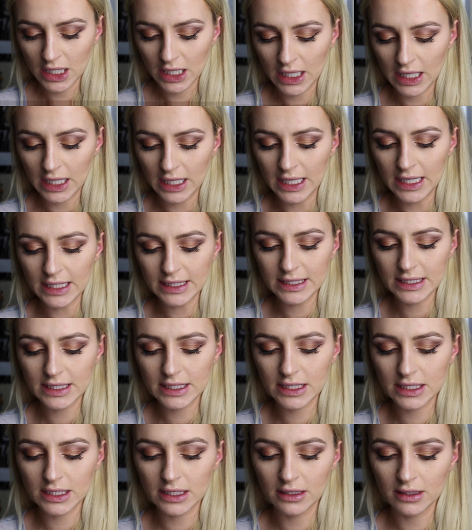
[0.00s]

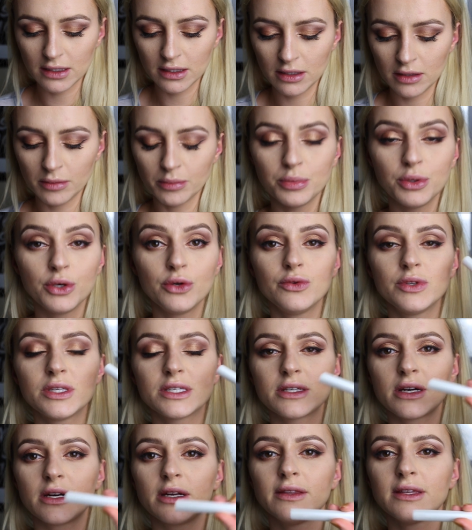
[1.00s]
Oclipse
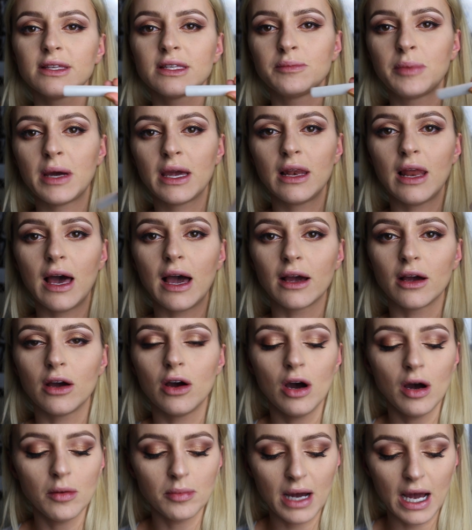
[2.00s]
Booster, and this is by
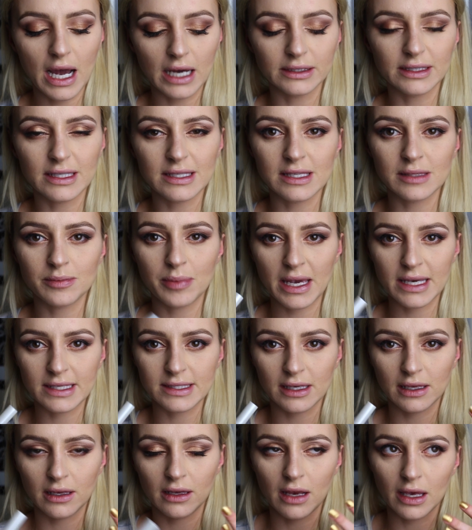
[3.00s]
Lancome, and this is
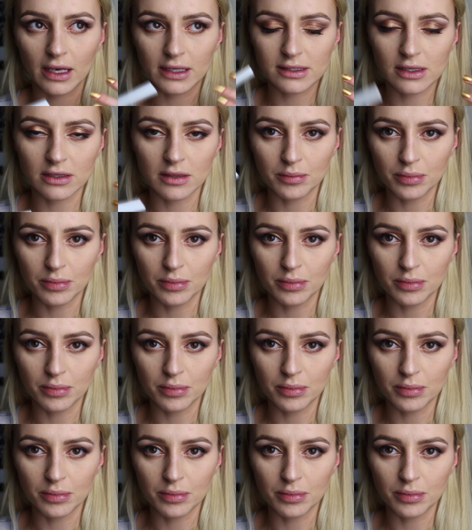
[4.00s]
basically like it's gonna